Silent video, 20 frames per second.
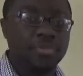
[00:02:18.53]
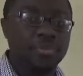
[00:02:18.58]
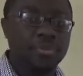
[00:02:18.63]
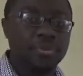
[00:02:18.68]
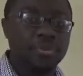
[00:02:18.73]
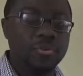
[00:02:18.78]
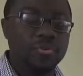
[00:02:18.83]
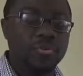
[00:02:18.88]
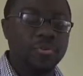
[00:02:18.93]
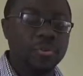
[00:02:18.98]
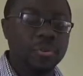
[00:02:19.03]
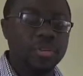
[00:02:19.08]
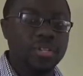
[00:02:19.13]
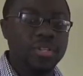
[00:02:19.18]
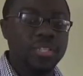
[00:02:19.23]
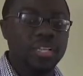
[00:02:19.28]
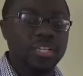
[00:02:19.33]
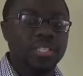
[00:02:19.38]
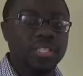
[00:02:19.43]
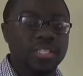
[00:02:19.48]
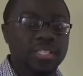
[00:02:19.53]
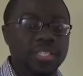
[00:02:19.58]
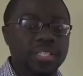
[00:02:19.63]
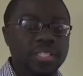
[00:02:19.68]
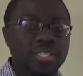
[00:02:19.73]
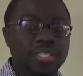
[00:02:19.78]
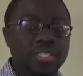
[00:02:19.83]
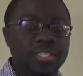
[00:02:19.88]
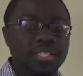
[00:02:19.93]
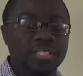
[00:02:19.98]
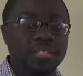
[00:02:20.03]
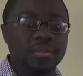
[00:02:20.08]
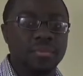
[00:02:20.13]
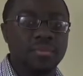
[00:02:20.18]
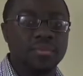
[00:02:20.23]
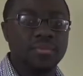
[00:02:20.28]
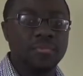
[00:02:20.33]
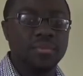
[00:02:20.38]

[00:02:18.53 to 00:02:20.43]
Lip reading: to avoid this is,